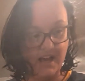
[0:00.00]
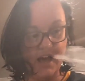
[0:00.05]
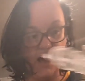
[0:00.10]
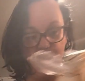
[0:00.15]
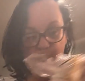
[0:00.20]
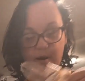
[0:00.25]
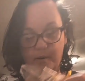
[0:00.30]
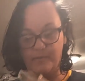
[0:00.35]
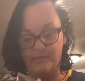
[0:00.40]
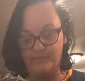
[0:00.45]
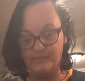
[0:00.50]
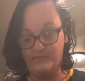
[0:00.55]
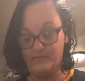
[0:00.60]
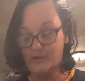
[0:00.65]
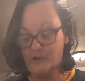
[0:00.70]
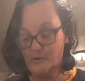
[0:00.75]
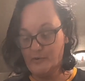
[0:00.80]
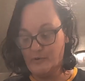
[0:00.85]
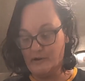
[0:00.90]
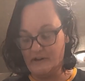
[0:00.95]
A
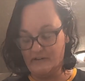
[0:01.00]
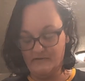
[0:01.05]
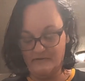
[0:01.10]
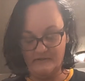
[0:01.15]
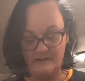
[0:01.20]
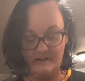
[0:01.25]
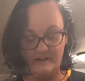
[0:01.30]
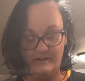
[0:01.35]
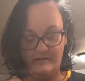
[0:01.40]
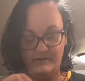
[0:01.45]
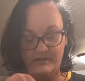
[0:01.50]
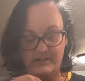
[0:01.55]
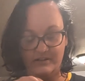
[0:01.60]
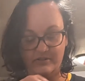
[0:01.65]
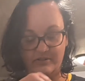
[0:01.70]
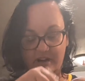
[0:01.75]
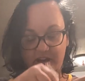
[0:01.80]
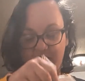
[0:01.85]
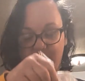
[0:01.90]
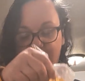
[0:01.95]
little brave, and I was going
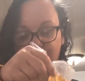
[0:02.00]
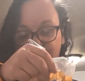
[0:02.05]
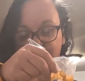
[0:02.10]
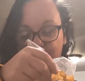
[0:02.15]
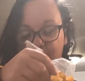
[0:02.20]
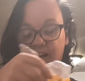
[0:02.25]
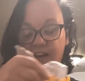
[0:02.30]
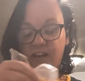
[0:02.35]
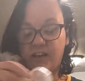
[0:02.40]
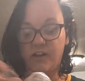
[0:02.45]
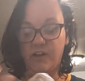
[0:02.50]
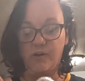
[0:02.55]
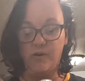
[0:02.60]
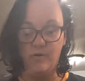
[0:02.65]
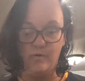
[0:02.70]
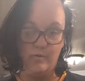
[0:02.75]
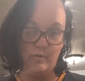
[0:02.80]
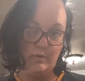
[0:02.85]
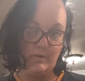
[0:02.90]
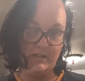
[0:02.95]
to try that tonight.
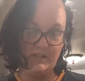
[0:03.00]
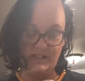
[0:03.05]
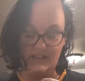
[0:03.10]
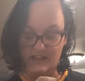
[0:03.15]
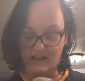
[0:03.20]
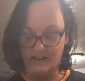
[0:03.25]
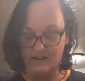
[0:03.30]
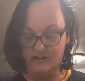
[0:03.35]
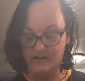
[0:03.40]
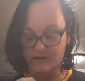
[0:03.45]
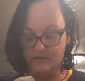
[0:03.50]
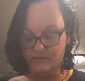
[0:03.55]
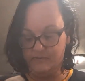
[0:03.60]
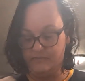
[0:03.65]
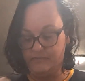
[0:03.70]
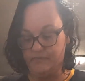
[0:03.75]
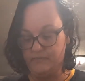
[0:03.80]
We'll see. I don't know.